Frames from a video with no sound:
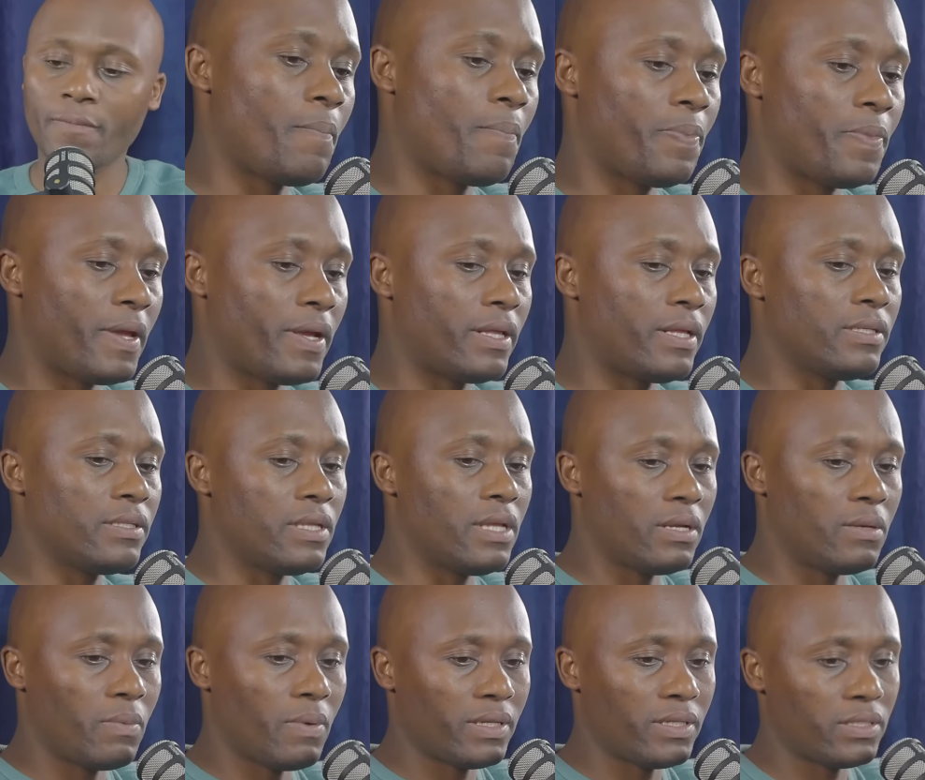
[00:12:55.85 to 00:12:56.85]
At least that's
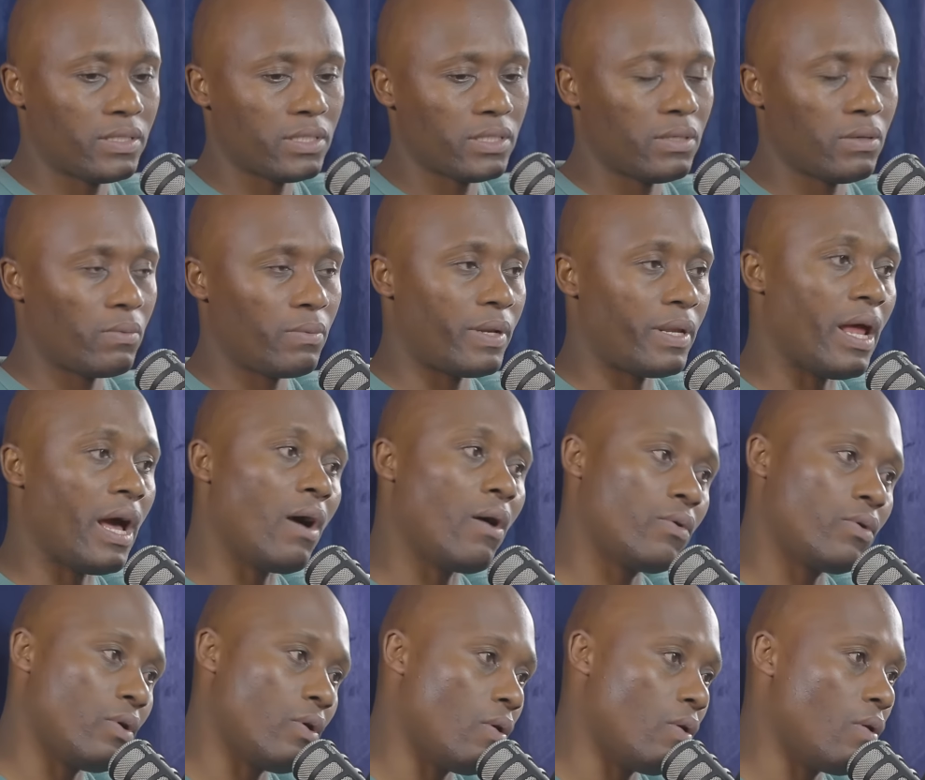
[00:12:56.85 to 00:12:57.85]
what we now
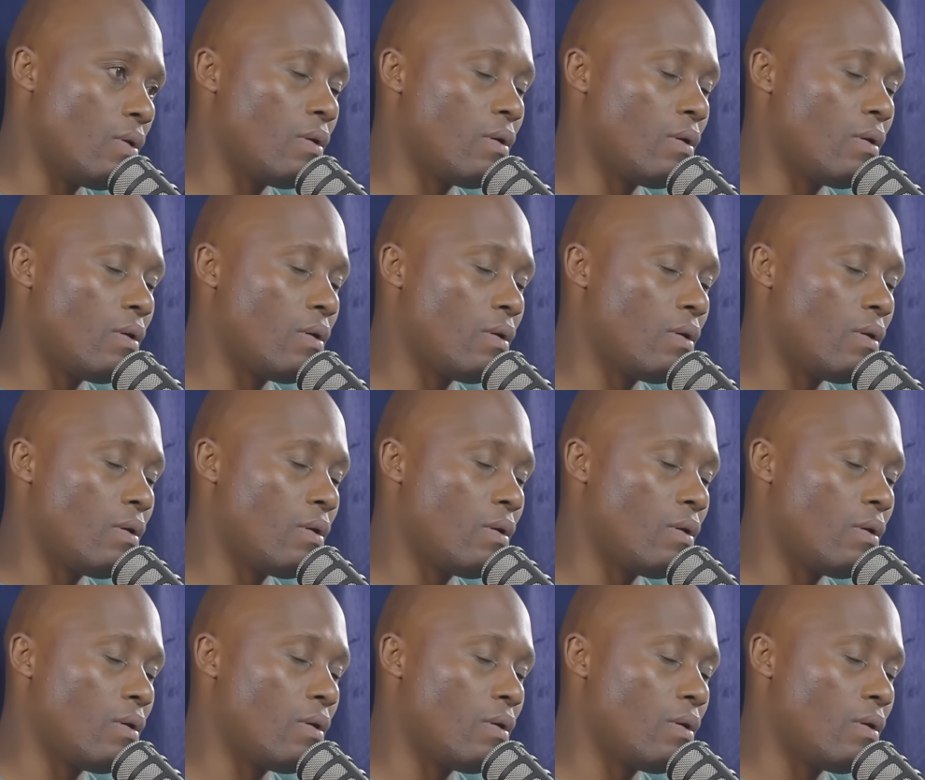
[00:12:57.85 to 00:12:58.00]
know.